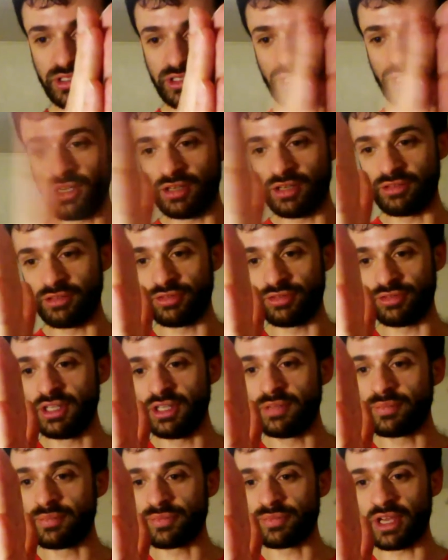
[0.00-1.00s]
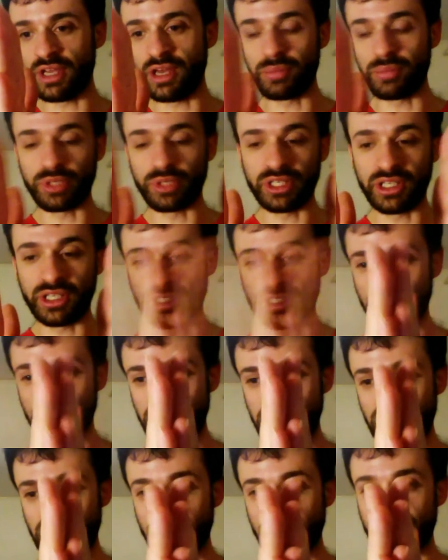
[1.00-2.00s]
of um, conductive
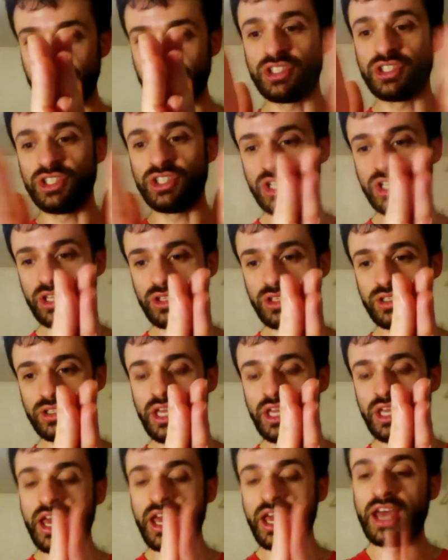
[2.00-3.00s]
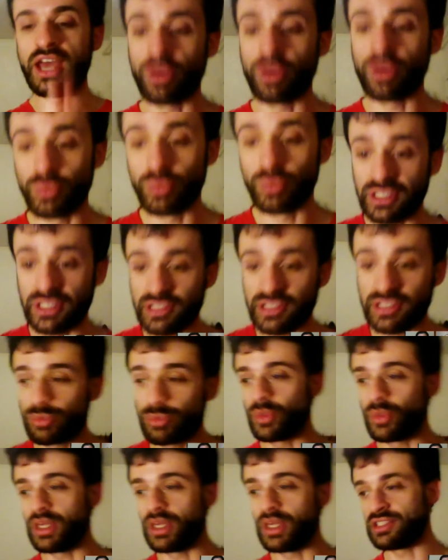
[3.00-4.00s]
material touch each other. And there are really
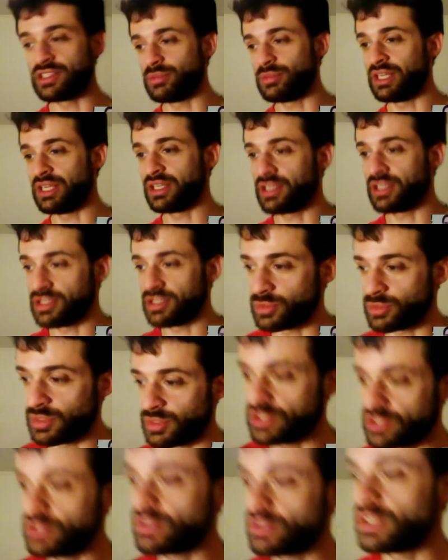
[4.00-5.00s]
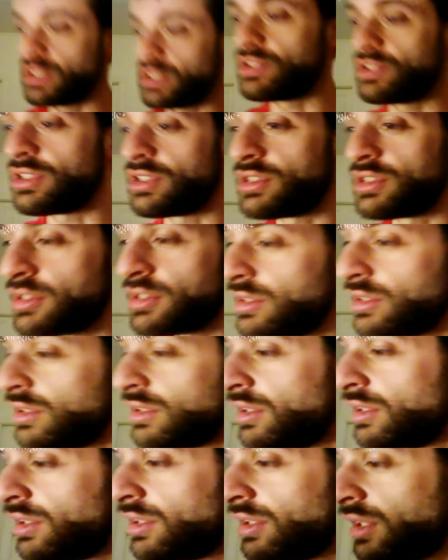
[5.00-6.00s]
simple ways to make a switch. You can just,
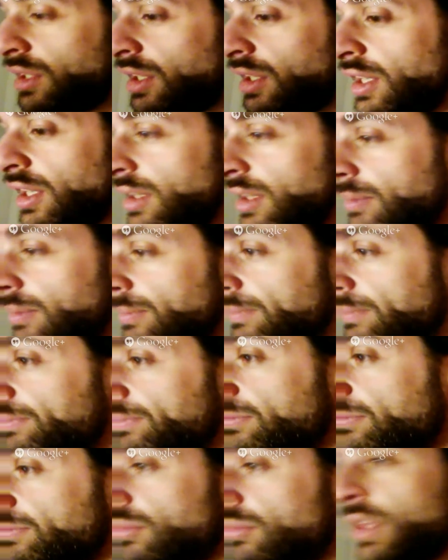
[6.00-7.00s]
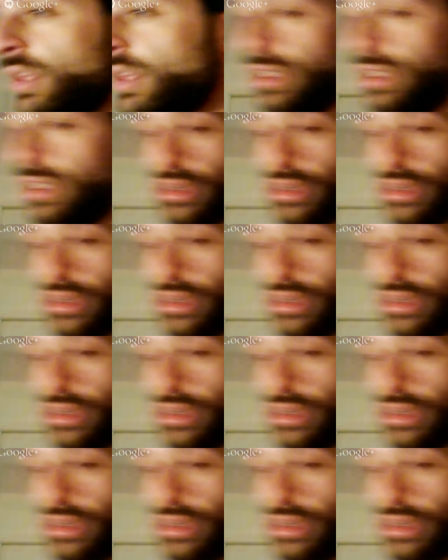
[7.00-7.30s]
um, you